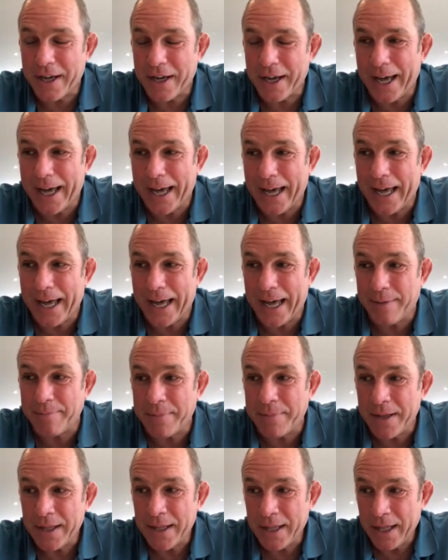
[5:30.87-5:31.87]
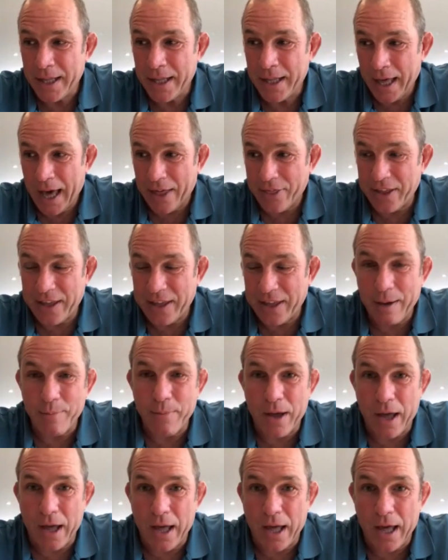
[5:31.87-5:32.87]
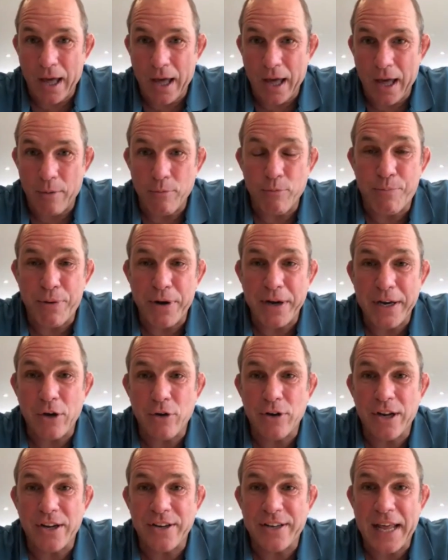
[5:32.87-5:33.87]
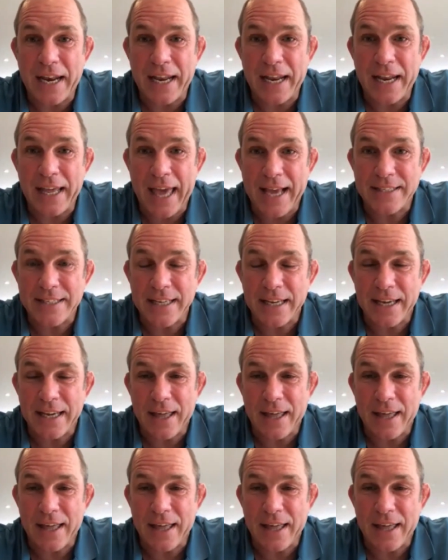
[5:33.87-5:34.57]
I think I'm pretty good at delegating.